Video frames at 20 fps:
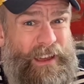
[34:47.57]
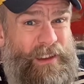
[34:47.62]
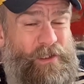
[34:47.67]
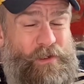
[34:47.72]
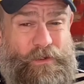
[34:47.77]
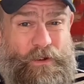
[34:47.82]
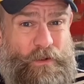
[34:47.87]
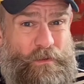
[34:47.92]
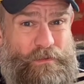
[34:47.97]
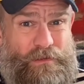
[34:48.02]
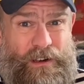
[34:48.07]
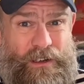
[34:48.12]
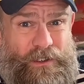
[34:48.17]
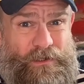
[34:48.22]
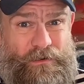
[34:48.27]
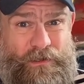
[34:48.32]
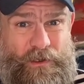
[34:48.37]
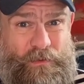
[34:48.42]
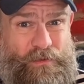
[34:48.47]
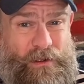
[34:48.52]
You can do
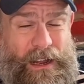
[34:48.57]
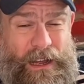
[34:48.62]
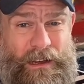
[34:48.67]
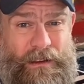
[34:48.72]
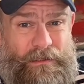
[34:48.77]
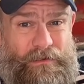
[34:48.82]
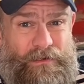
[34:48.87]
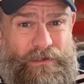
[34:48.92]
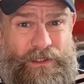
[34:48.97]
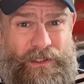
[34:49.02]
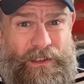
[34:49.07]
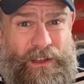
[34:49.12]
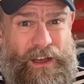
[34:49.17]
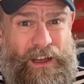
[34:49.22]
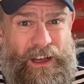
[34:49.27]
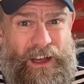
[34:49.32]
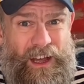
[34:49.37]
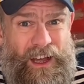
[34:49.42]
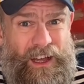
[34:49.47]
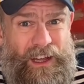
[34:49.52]
Brussels sprouts,
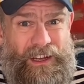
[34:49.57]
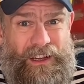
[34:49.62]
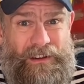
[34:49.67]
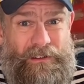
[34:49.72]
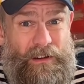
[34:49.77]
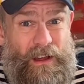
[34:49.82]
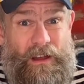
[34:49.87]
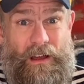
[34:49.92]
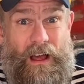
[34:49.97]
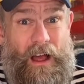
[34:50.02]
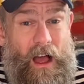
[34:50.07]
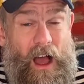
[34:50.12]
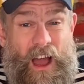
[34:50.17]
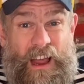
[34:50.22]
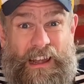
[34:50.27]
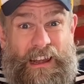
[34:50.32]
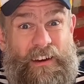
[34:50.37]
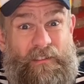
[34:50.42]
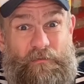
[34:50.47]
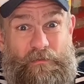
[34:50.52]
uh, I
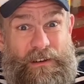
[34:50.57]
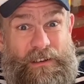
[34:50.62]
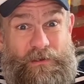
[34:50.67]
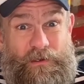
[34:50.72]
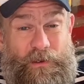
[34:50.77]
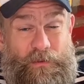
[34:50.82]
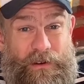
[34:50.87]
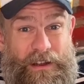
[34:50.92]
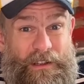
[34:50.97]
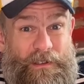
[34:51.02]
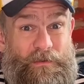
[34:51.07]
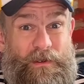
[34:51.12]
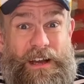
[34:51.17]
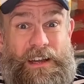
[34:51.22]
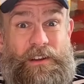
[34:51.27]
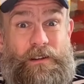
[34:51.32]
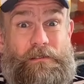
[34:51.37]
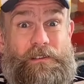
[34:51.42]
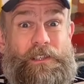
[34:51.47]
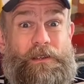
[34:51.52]
love Brussels sprouts but I
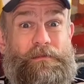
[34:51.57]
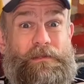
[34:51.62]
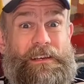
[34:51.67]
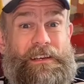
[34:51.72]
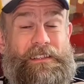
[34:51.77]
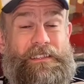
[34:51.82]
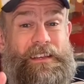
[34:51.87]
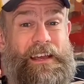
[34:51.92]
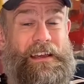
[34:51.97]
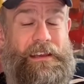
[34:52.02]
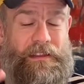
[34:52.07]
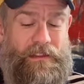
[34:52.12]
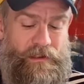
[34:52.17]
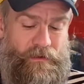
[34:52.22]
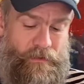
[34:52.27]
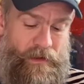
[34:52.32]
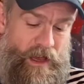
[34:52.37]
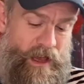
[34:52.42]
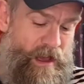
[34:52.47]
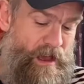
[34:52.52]
know some kids hate
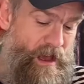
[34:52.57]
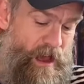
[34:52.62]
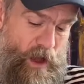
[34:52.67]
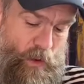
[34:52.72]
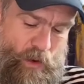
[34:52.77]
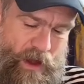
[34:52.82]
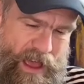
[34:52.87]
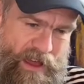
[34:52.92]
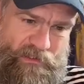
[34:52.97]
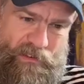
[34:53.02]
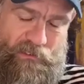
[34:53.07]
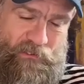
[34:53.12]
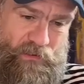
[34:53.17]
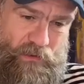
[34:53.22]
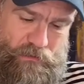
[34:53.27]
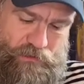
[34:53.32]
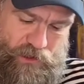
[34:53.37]
them, uh, whatever food you